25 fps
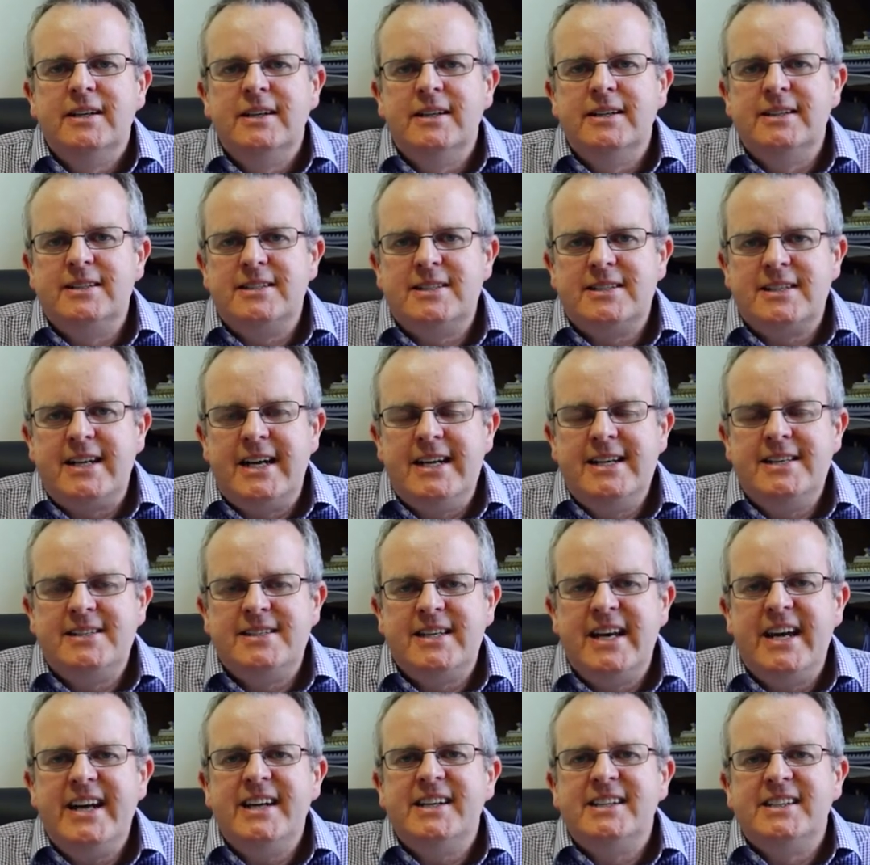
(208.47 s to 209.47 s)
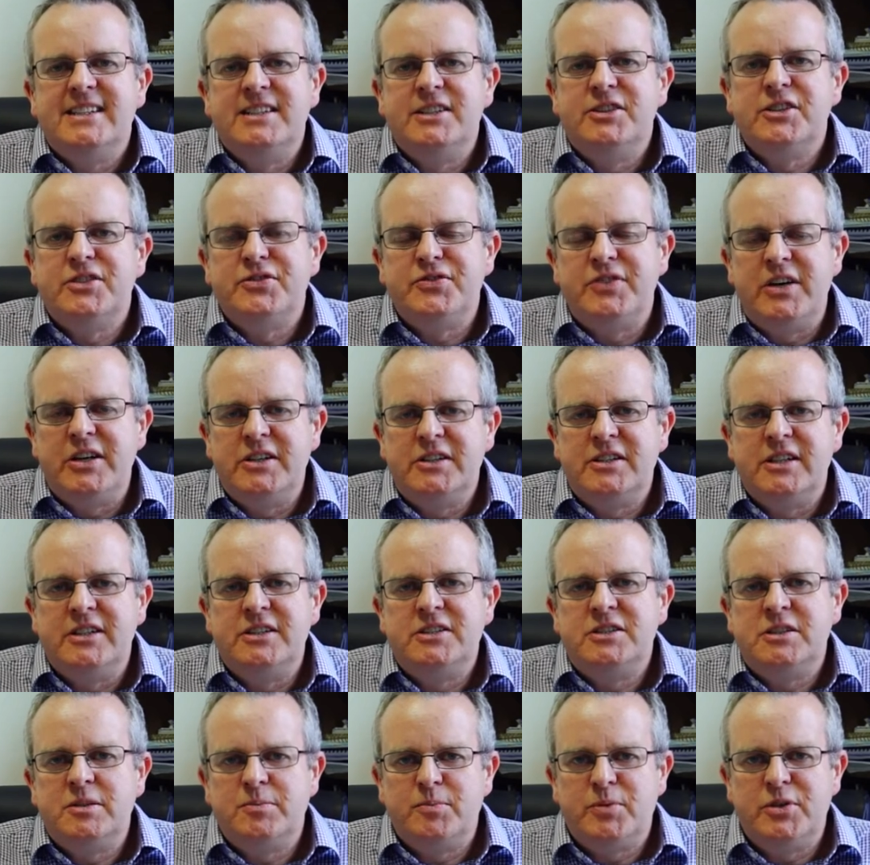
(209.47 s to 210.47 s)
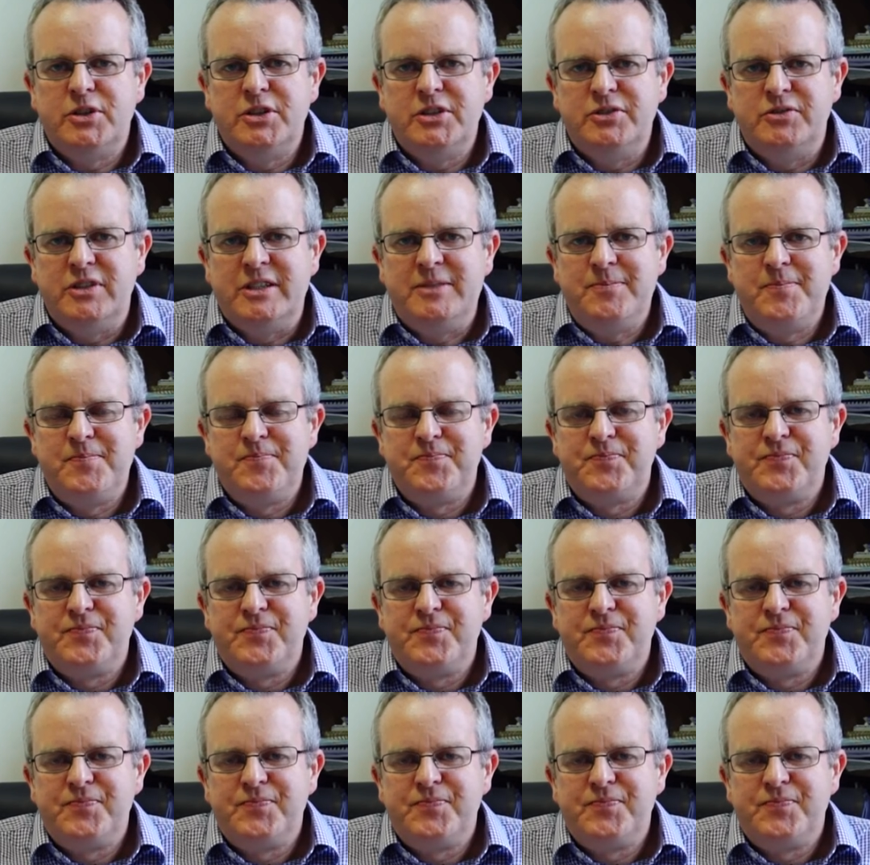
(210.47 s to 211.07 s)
it states that and there are photos to prove it.